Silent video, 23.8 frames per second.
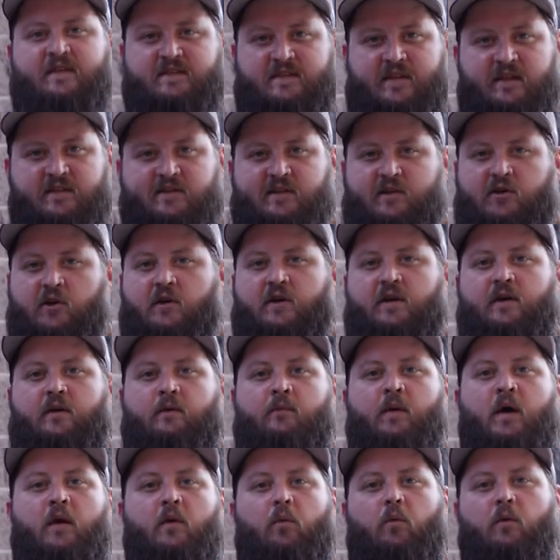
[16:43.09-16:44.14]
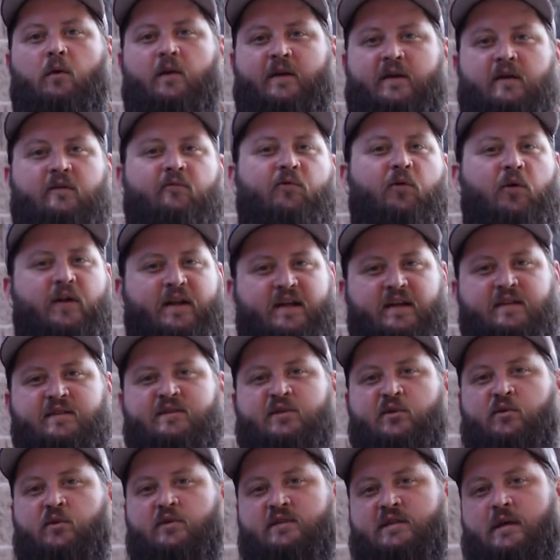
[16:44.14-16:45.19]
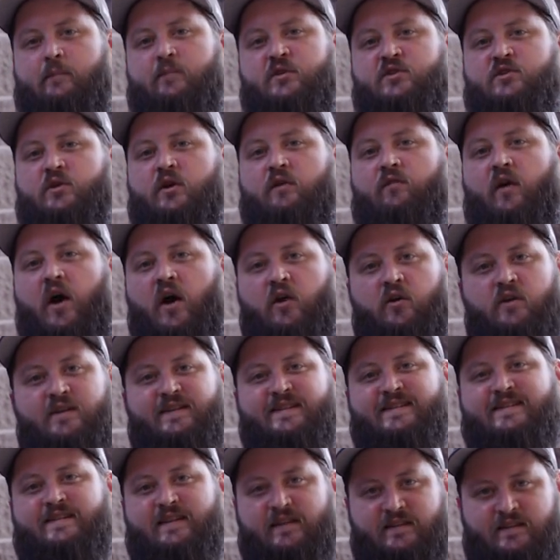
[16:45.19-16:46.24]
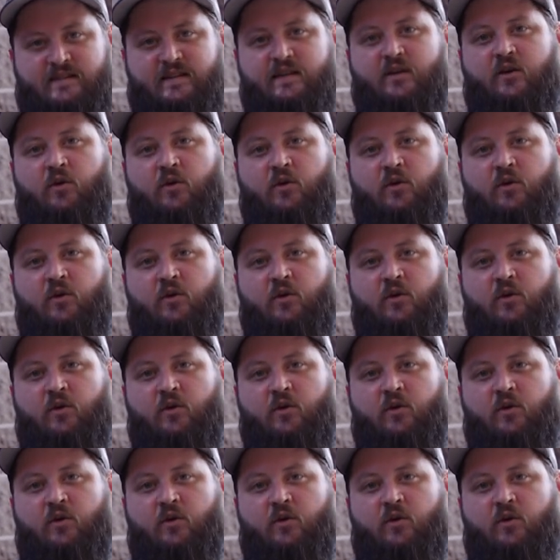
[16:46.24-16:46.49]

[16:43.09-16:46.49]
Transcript: these get to cooking. We're looking for an internal temperature of 160